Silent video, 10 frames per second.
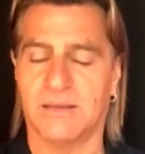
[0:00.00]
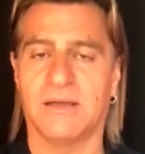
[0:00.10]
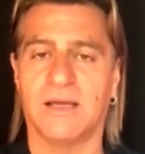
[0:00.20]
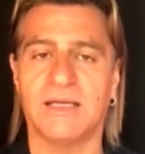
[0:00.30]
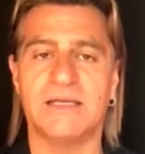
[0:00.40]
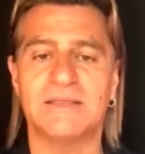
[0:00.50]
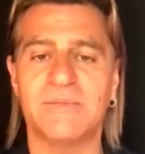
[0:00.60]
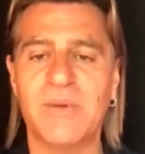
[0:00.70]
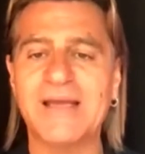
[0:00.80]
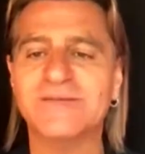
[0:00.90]
and it
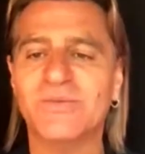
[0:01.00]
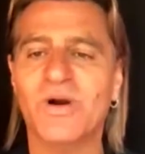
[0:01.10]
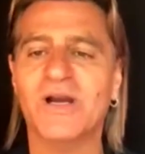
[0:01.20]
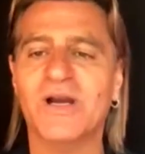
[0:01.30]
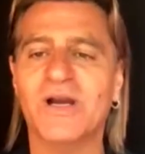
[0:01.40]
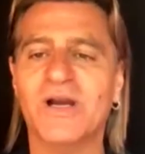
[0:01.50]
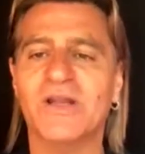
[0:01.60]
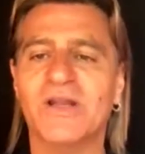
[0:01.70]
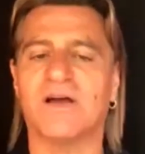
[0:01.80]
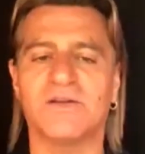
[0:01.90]
depends where
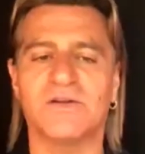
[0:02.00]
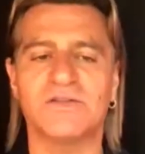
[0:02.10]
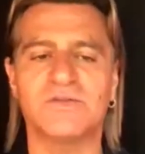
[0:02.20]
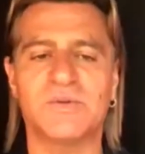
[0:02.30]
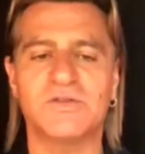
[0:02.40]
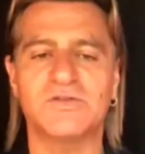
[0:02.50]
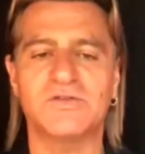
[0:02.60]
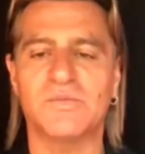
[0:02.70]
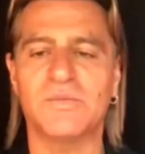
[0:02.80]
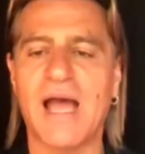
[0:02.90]
you're at on your
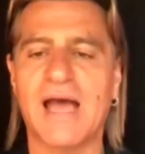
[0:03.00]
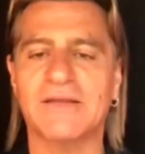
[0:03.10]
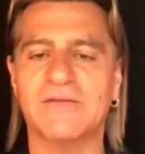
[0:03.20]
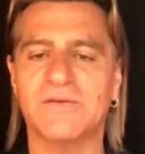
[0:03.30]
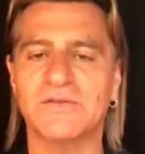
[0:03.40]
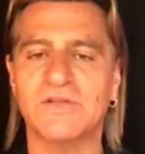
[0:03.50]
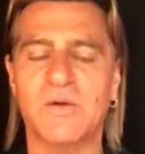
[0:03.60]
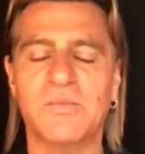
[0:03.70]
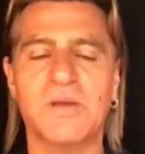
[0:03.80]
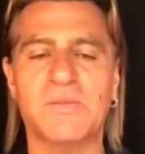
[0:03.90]
spiritual path. For
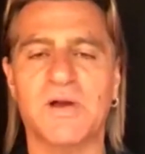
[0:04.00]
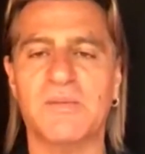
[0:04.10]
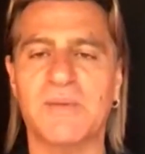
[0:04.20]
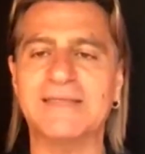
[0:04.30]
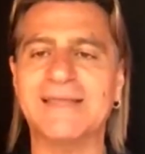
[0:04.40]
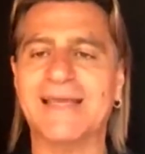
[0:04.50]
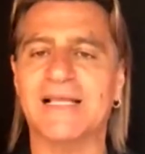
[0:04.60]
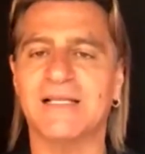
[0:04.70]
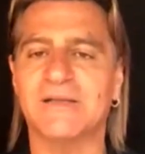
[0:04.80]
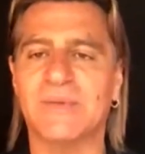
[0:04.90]
some people, it may take a
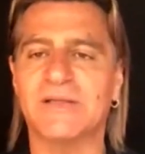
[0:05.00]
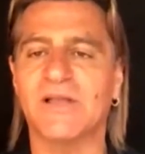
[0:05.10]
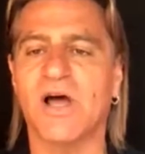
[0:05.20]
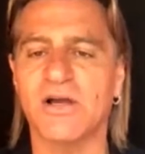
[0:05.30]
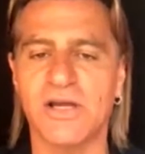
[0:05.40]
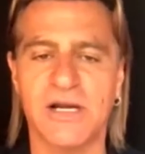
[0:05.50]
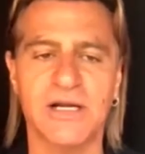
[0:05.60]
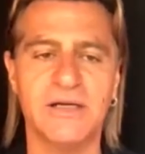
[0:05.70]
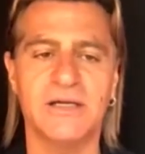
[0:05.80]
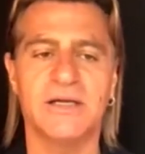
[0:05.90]
little bit
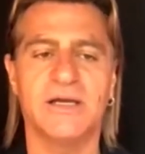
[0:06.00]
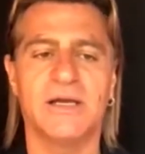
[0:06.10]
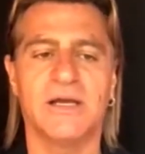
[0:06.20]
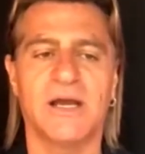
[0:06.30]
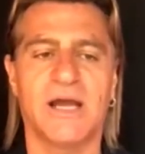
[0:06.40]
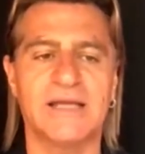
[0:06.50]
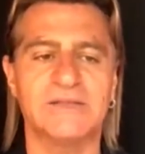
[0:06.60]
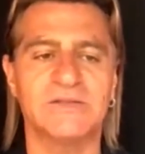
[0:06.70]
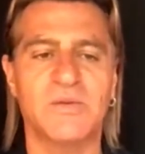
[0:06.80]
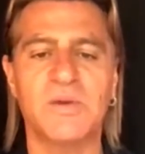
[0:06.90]
longer, and
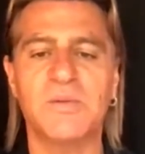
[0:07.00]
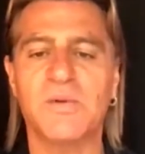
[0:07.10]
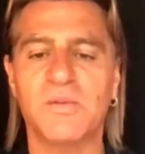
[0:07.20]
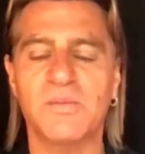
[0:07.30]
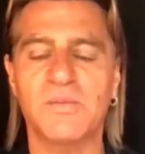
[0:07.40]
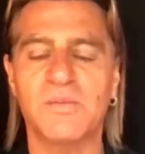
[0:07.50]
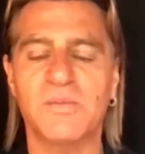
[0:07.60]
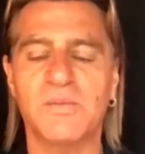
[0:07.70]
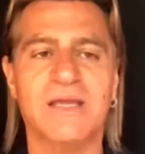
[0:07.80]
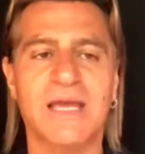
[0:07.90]
some people
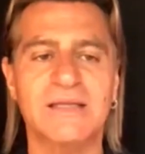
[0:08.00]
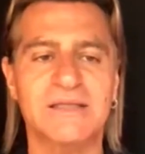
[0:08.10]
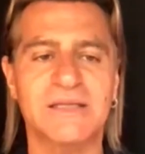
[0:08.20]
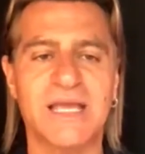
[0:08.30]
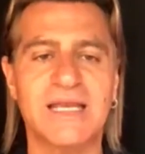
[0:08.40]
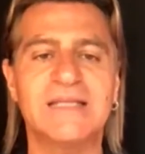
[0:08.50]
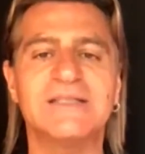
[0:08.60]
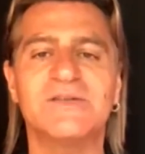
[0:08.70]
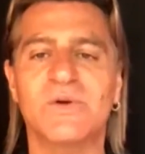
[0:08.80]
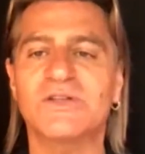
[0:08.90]
may get, get
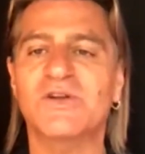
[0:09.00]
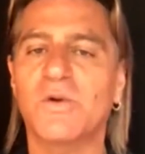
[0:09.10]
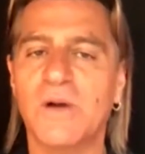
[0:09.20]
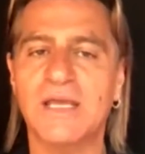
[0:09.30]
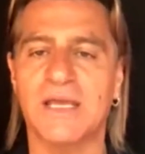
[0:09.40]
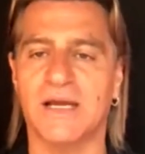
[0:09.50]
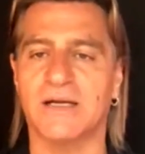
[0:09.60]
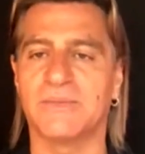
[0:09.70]
into it quicker.